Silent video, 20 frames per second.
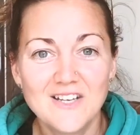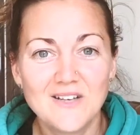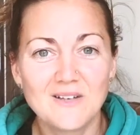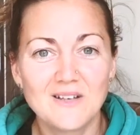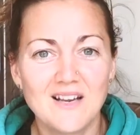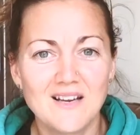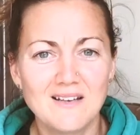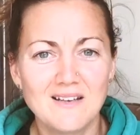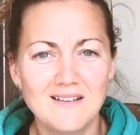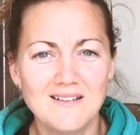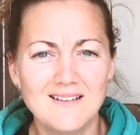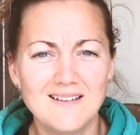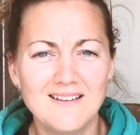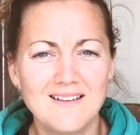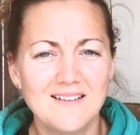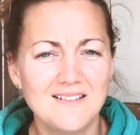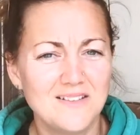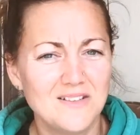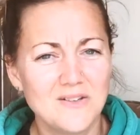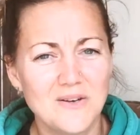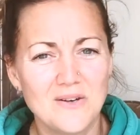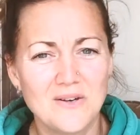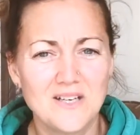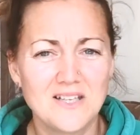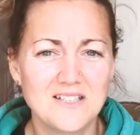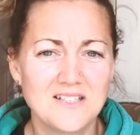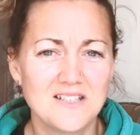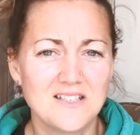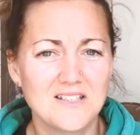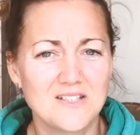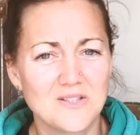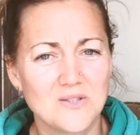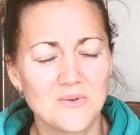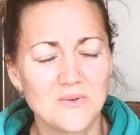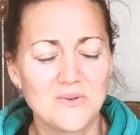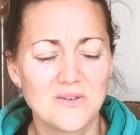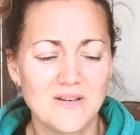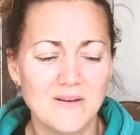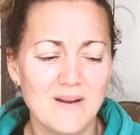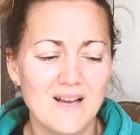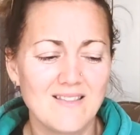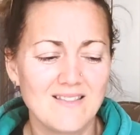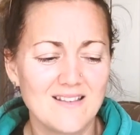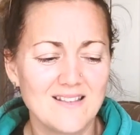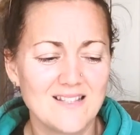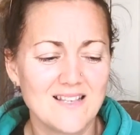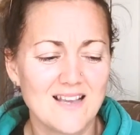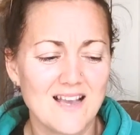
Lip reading: You're like, yeah, going into the story about this